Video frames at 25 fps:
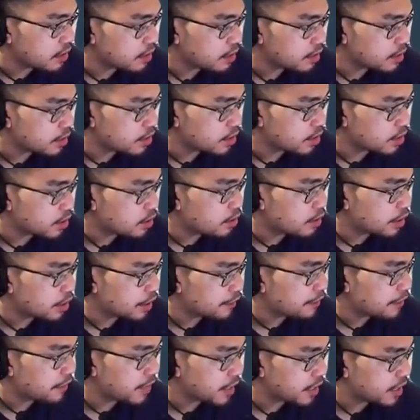So if
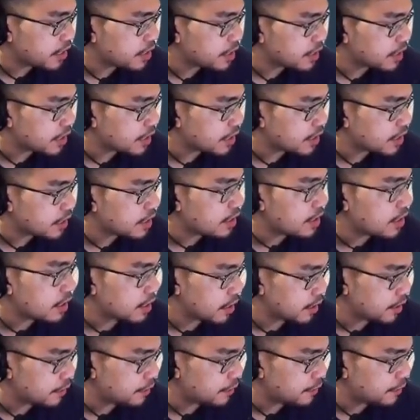this isn't
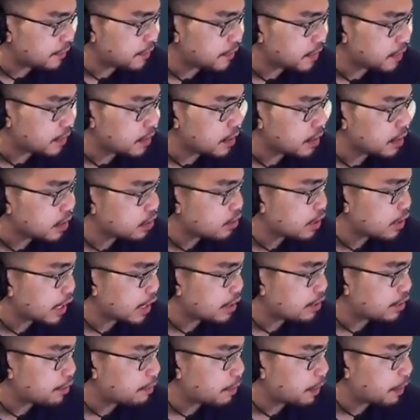enough to get
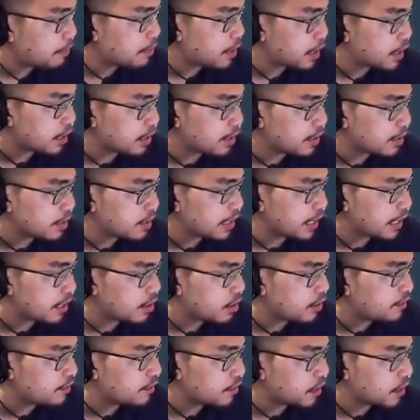Republicans out
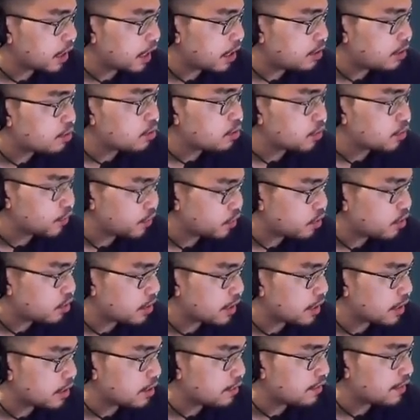to vote
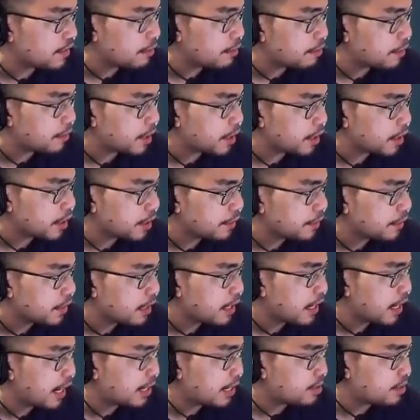in November,
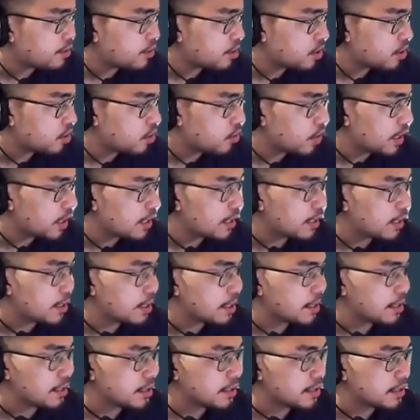I don't know what it
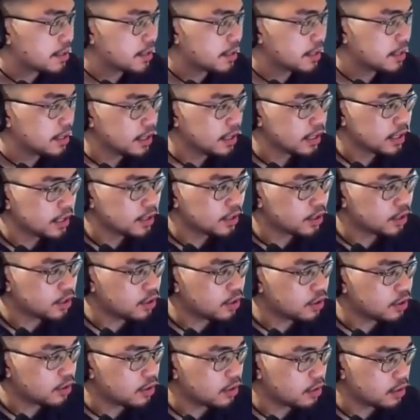is.
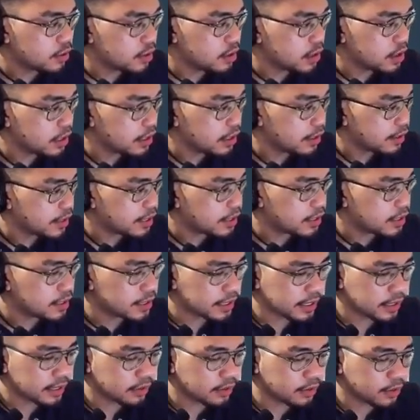So this
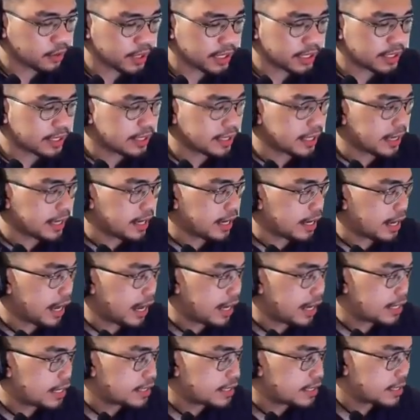tweet
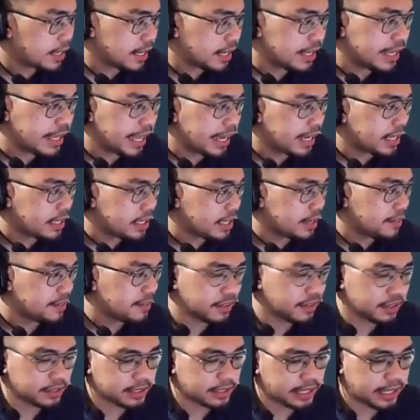has a negative
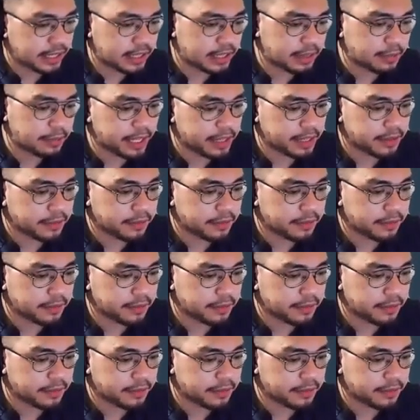sentiment.